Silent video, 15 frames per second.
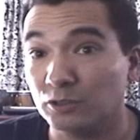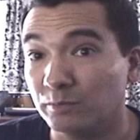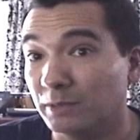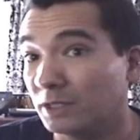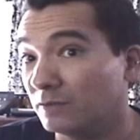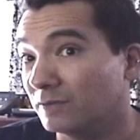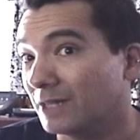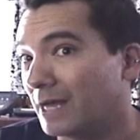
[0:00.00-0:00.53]
your
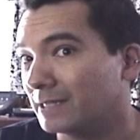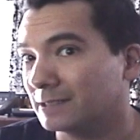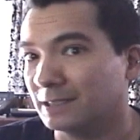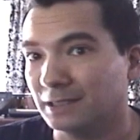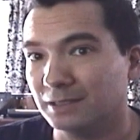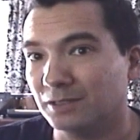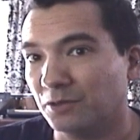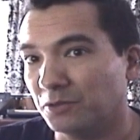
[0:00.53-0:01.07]
MIDI
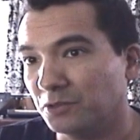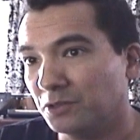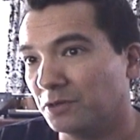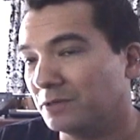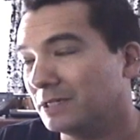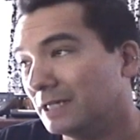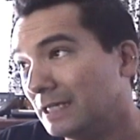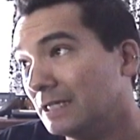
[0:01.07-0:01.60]
velocity, so you
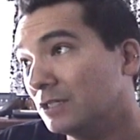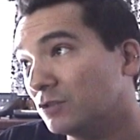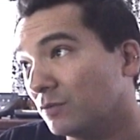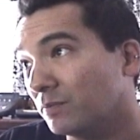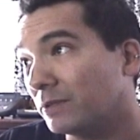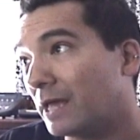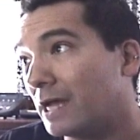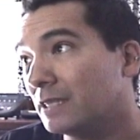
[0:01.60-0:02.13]
don't need to
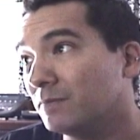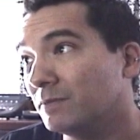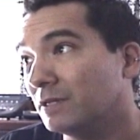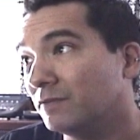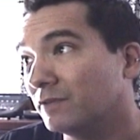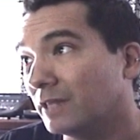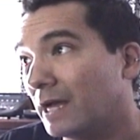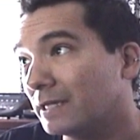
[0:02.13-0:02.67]
apply the
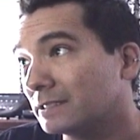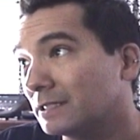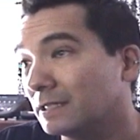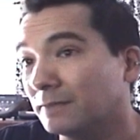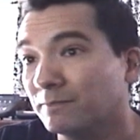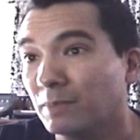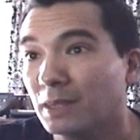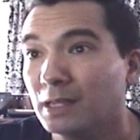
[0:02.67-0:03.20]
MIDI
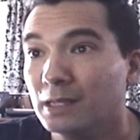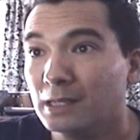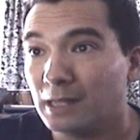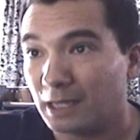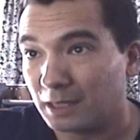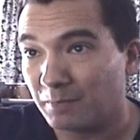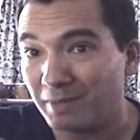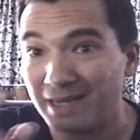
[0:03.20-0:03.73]
velocity.
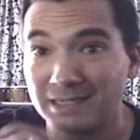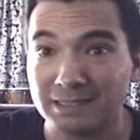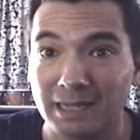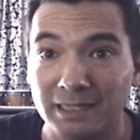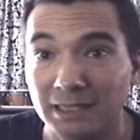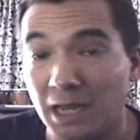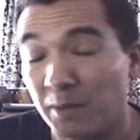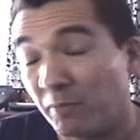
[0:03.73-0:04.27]
Like the bass
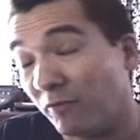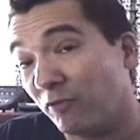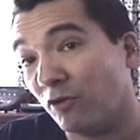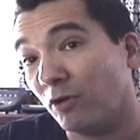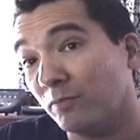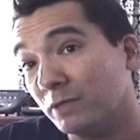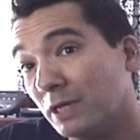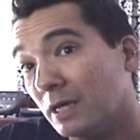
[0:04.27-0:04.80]
line that I
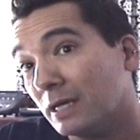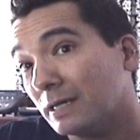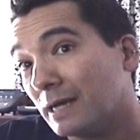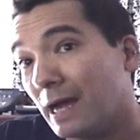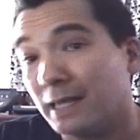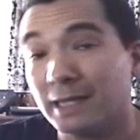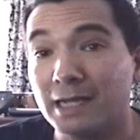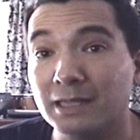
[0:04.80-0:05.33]
performed,
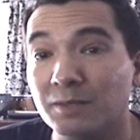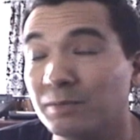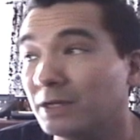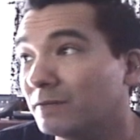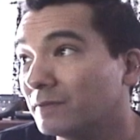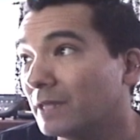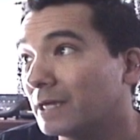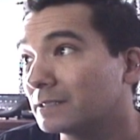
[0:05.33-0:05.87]
I like the
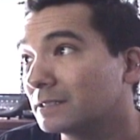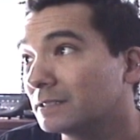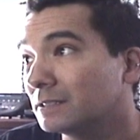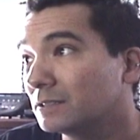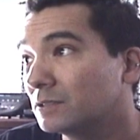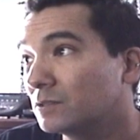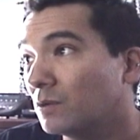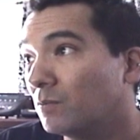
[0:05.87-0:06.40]
MIDI velocity.
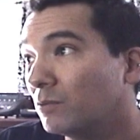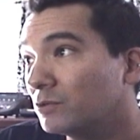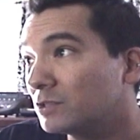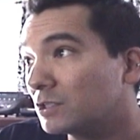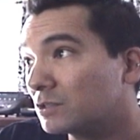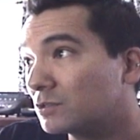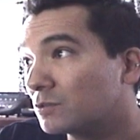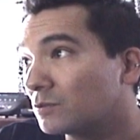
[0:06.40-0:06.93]
So we'll
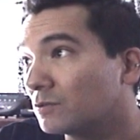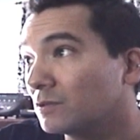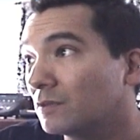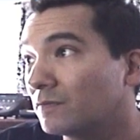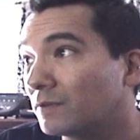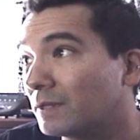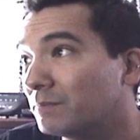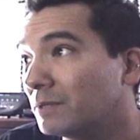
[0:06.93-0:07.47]
just turn
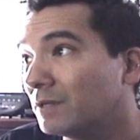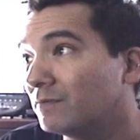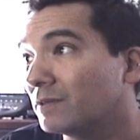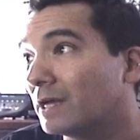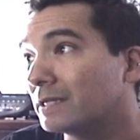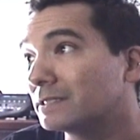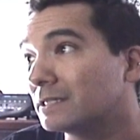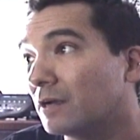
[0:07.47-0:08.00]
the MIDI
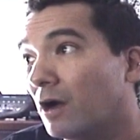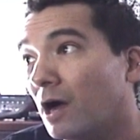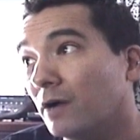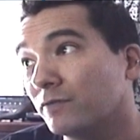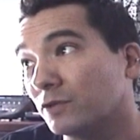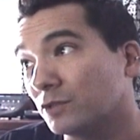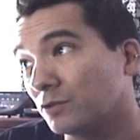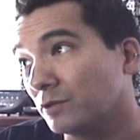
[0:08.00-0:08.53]
velocity
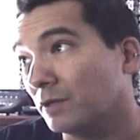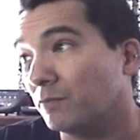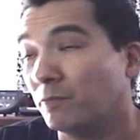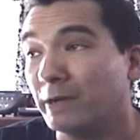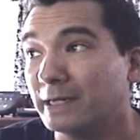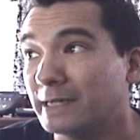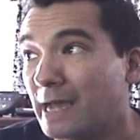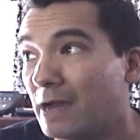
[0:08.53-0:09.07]
off or turn it
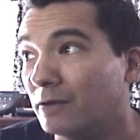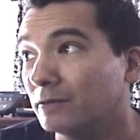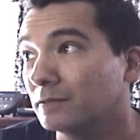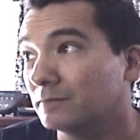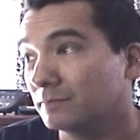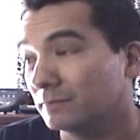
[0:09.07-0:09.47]
way down.